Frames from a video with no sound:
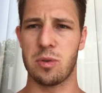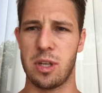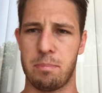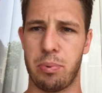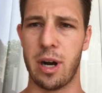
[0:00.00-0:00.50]
When
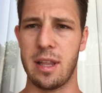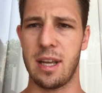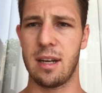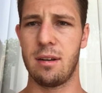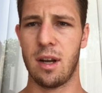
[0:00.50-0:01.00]
you breathe
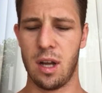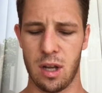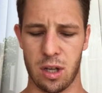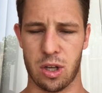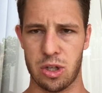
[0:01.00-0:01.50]
in,
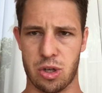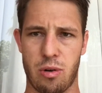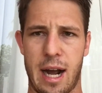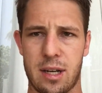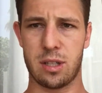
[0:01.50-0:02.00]

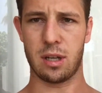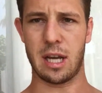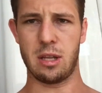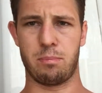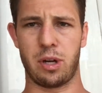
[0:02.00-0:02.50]
contract,
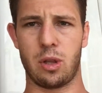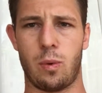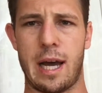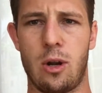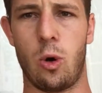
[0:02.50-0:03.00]
and you bring the
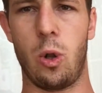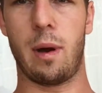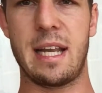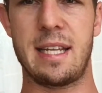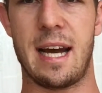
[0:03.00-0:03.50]
weight all the
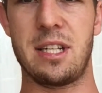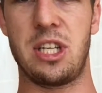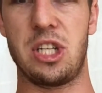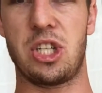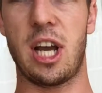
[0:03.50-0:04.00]
way down
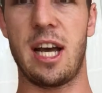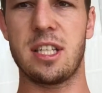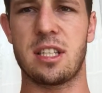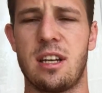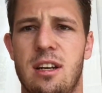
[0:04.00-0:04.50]
to your
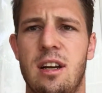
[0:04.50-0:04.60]
chest,